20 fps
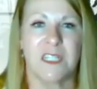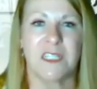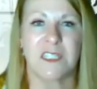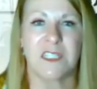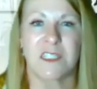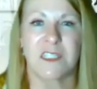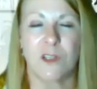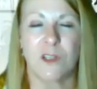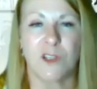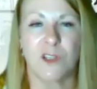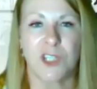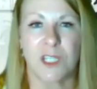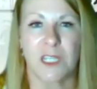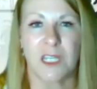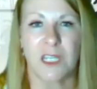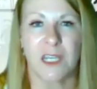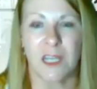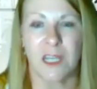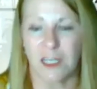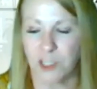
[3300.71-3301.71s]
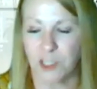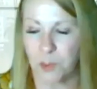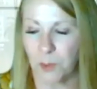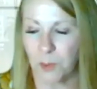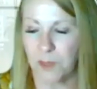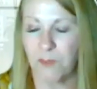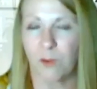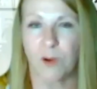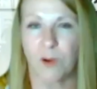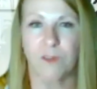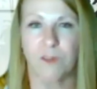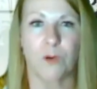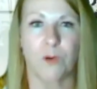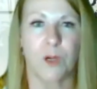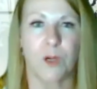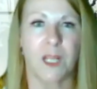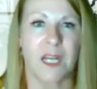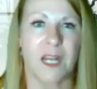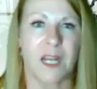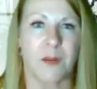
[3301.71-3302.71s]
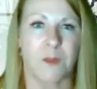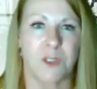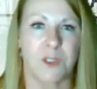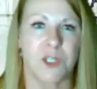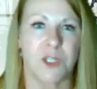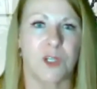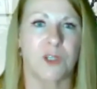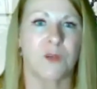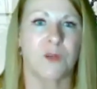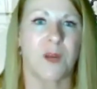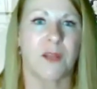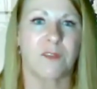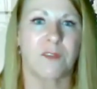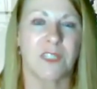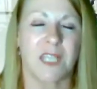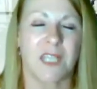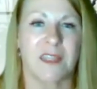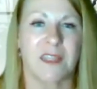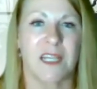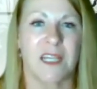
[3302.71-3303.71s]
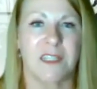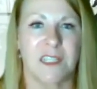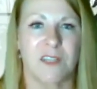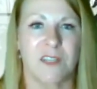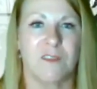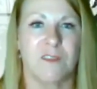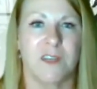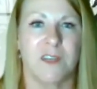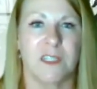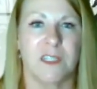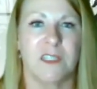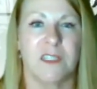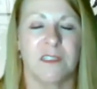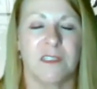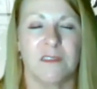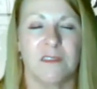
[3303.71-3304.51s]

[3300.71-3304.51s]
it's usually a 24 to 48 hour turnaround to get that deal funded.